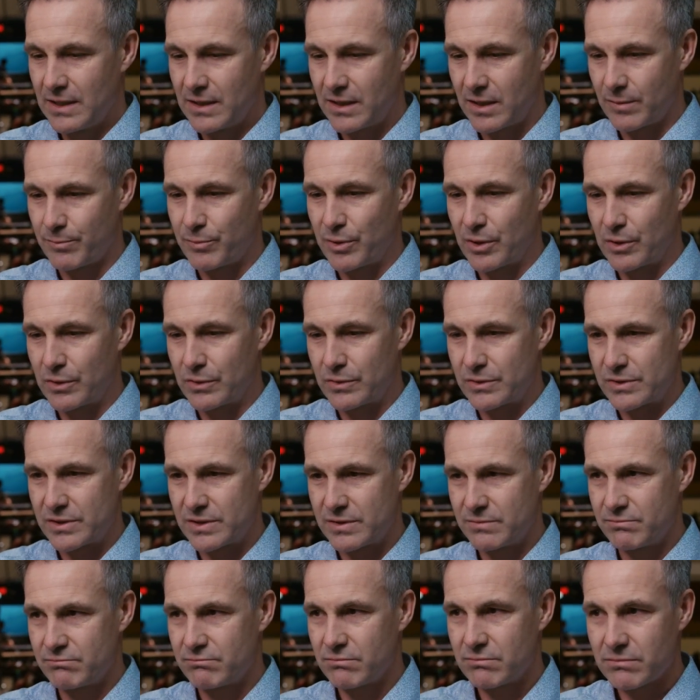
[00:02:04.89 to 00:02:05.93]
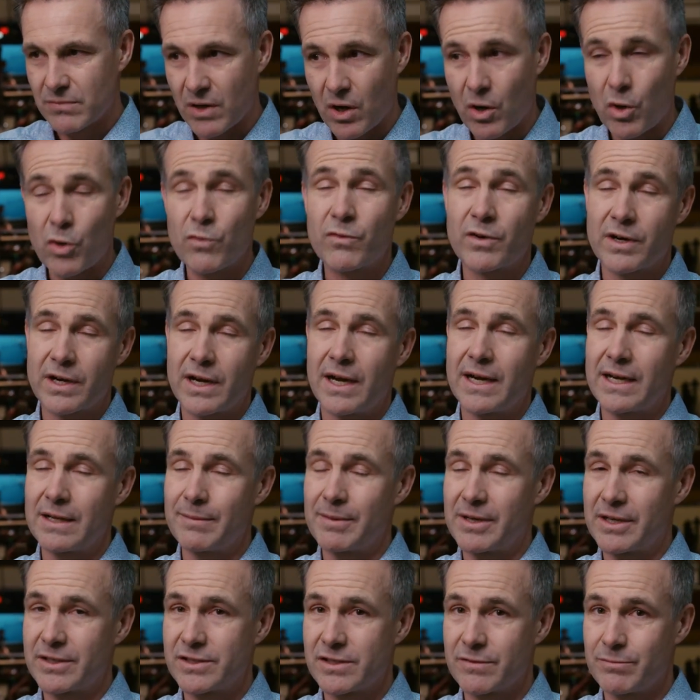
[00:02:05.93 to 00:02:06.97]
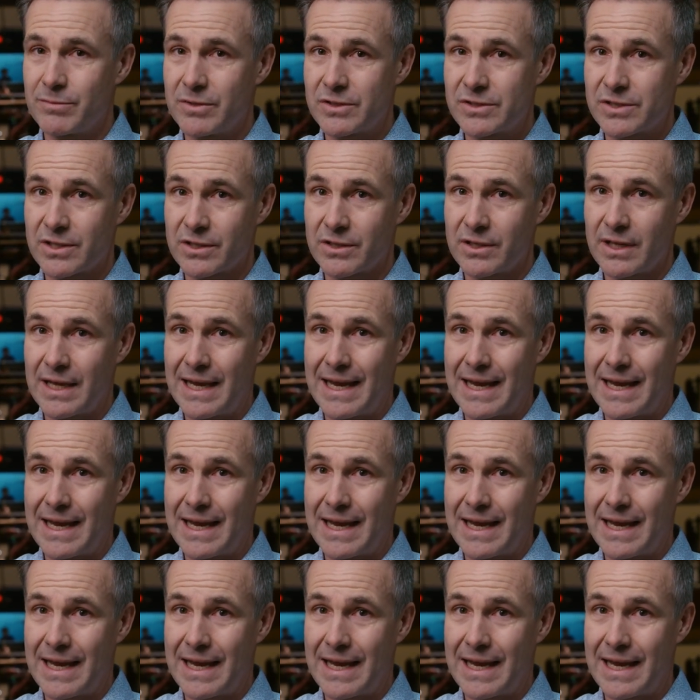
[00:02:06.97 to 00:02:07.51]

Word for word: compose over 90 minutes of music,